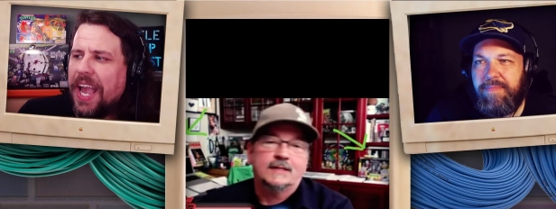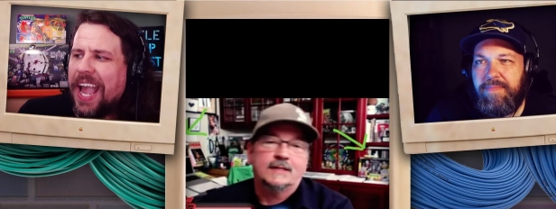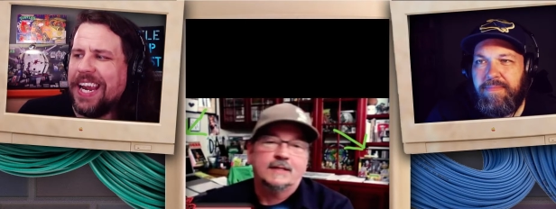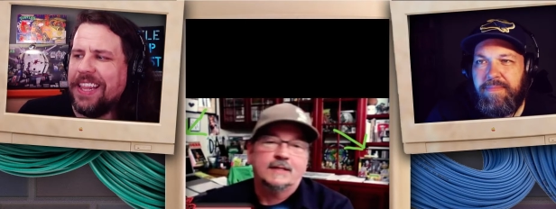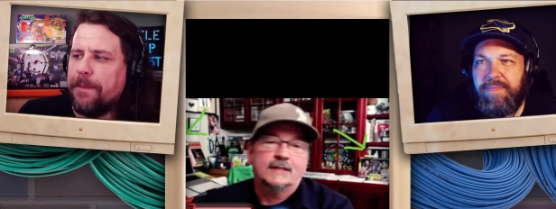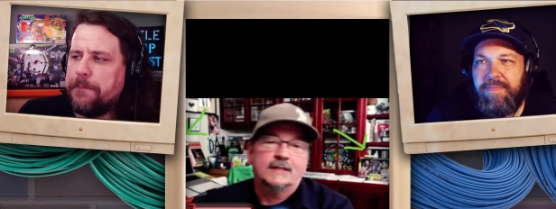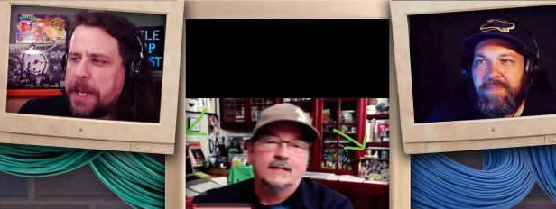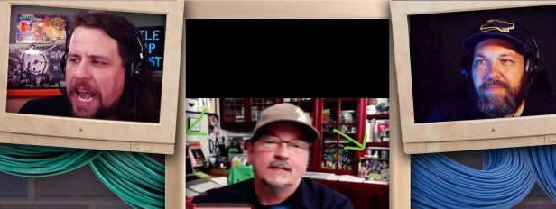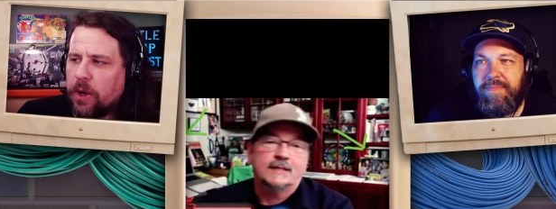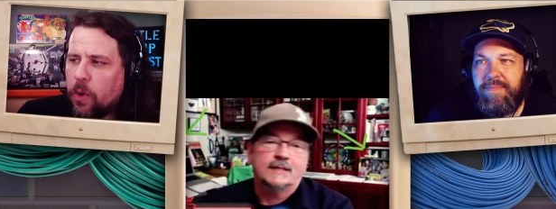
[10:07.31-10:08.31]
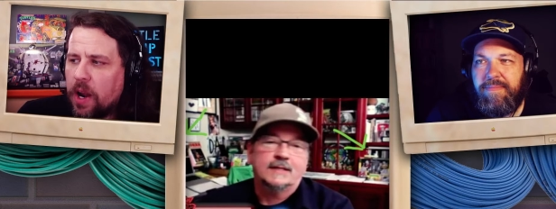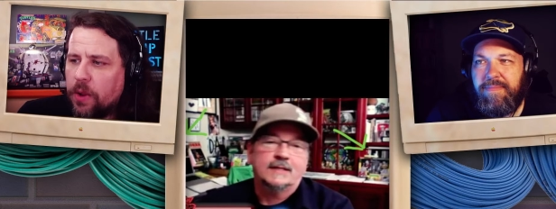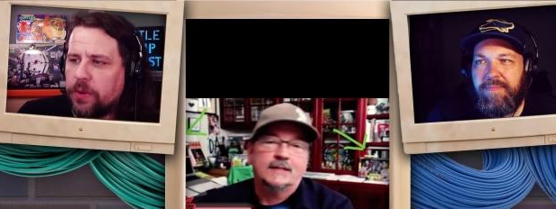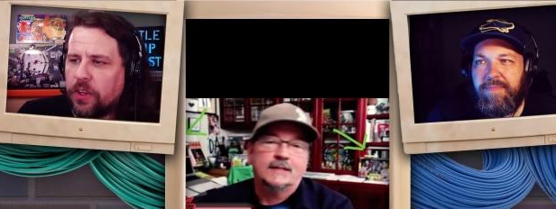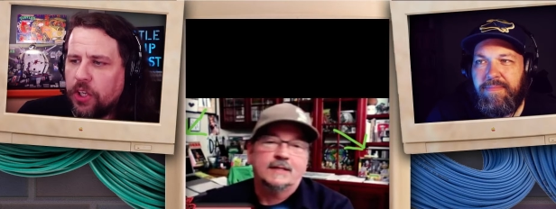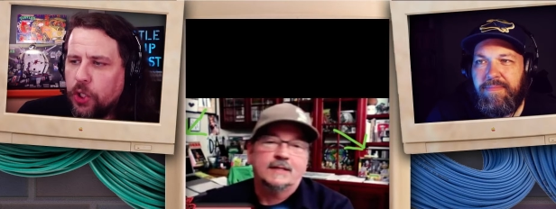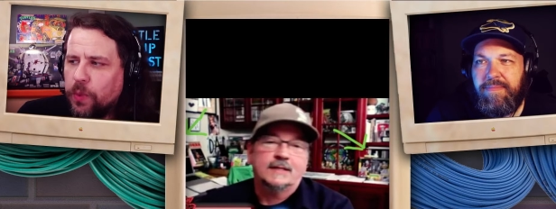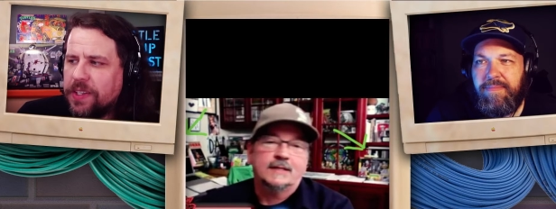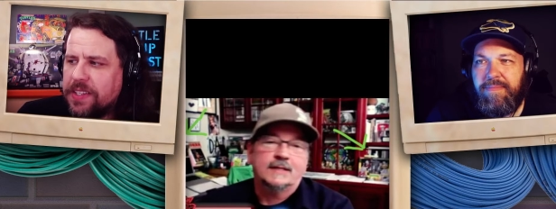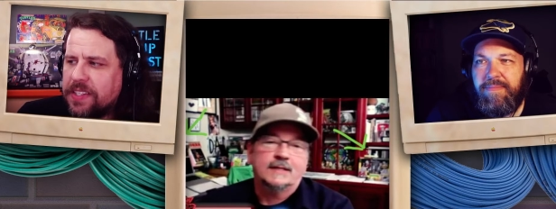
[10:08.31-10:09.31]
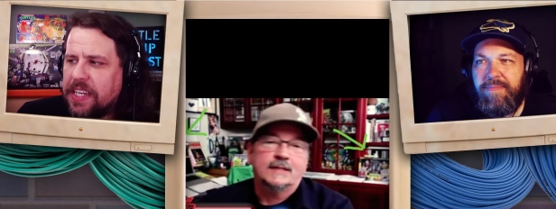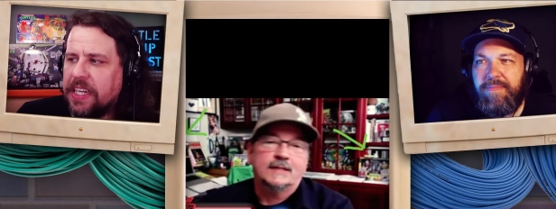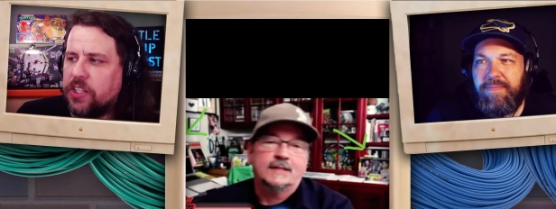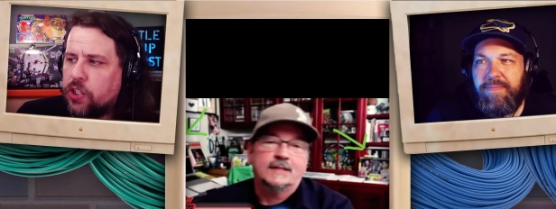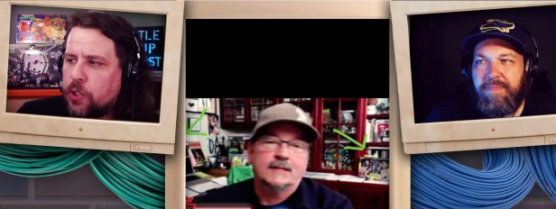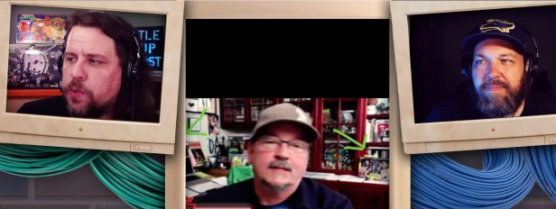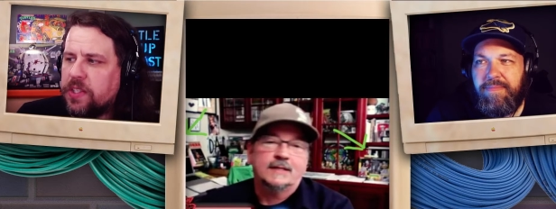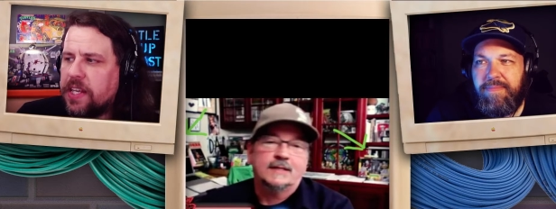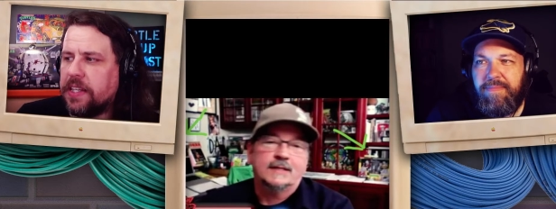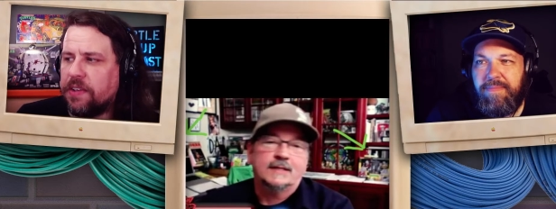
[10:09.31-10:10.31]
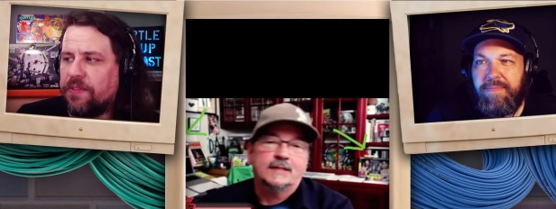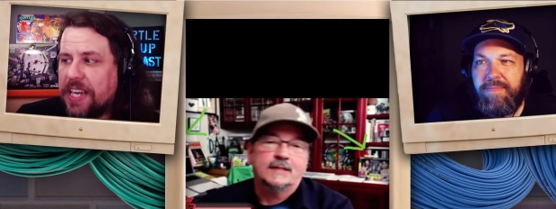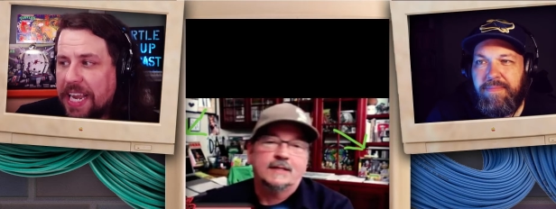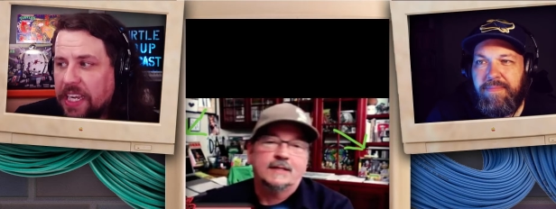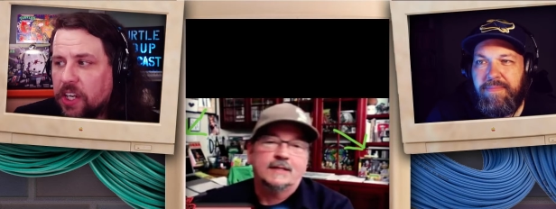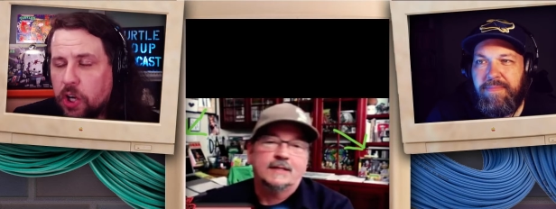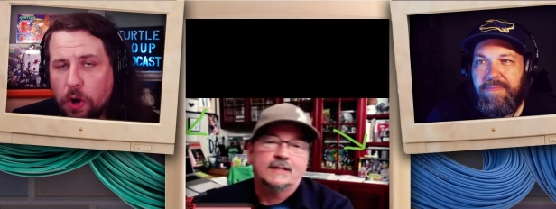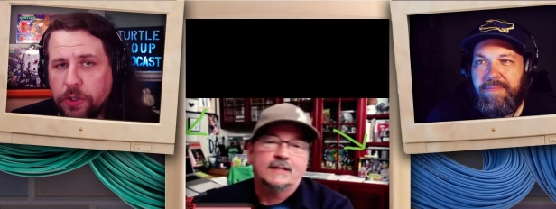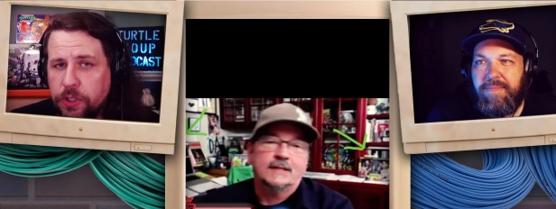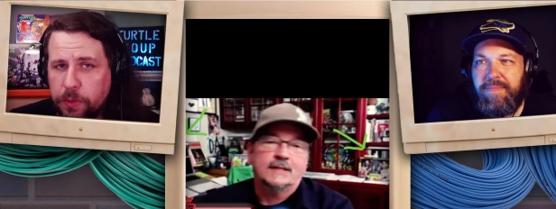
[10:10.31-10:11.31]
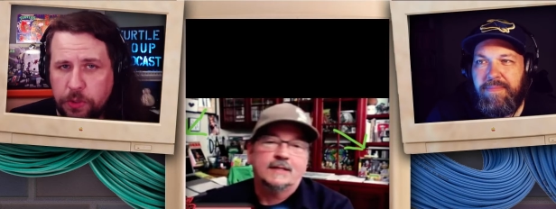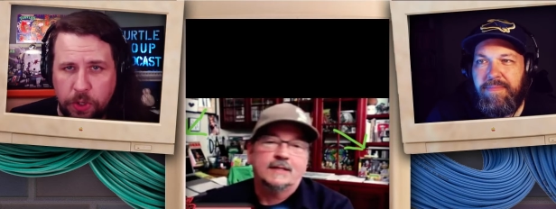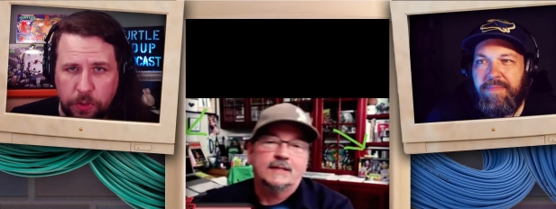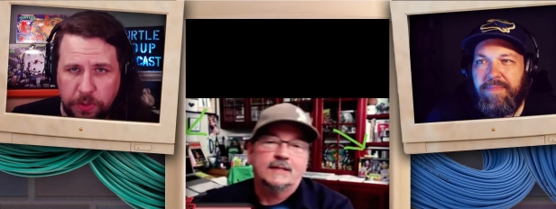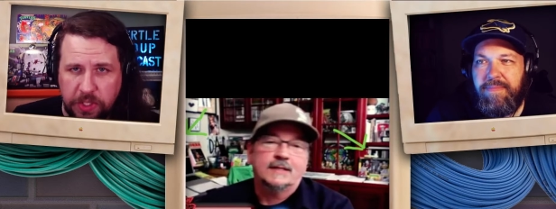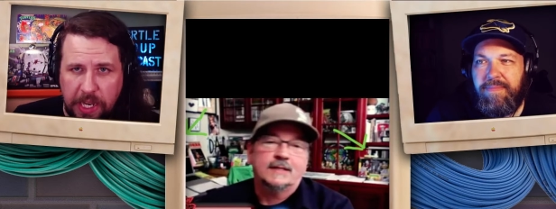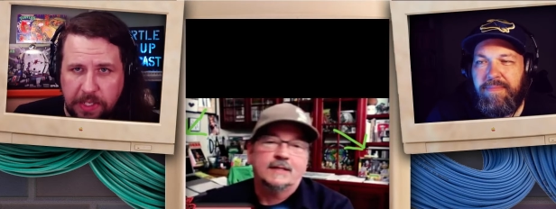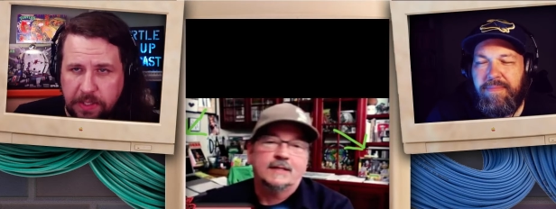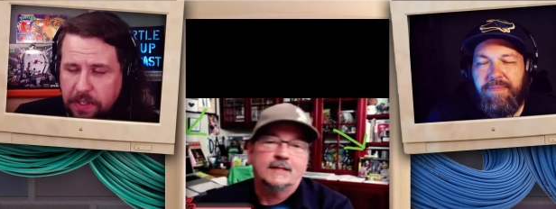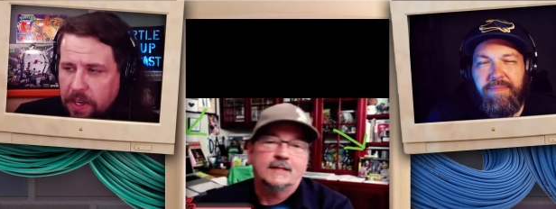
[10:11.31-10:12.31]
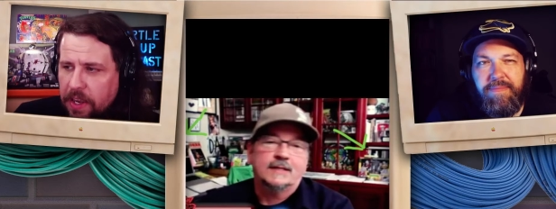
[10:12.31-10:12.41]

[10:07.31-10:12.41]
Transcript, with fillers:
Speaker 1: and in the background, you can see two sets of NECA cartoon turtle sets.